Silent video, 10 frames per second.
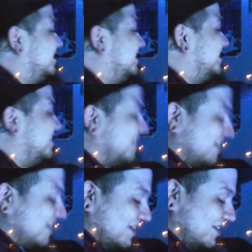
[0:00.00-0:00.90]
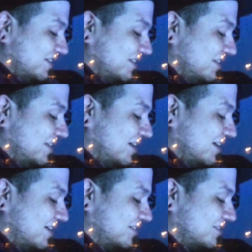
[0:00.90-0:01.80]
And yeah.
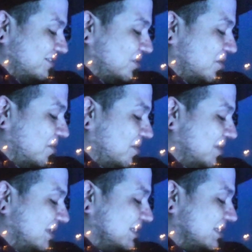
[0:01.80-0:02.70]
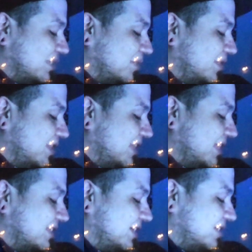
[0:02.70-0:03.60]
So is this gonna be the last
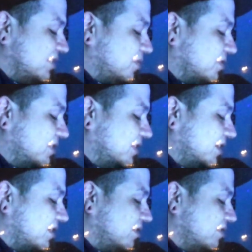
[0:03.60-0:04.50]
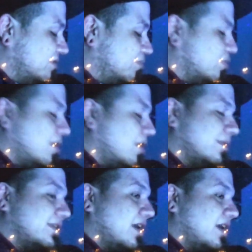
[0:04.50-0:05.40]
thing I smoke tonight? Probably
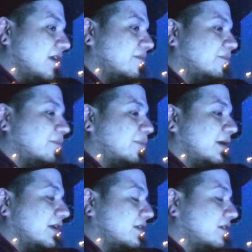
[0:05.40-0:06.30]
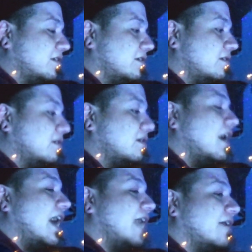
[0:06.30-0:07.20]
not, but
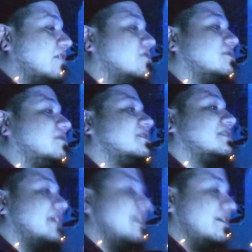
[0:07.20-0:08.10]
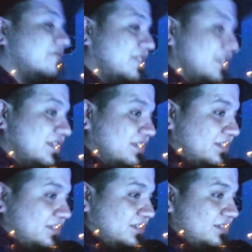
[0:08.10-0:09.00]
I could save
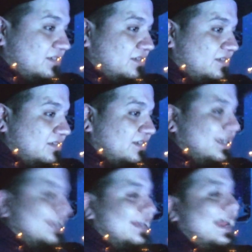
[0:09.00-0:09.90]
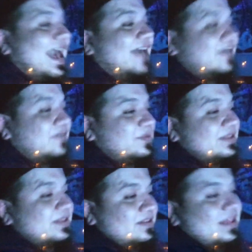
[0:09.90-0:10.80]
this and have it be
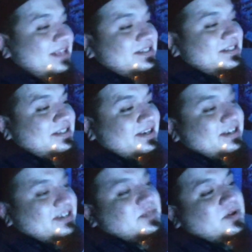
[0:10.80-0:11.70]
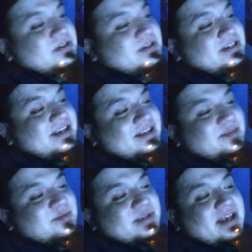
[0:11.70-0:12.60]
the last thing I smoke tonight and
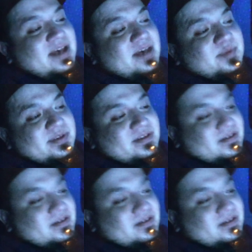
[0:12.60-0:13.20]
be happy.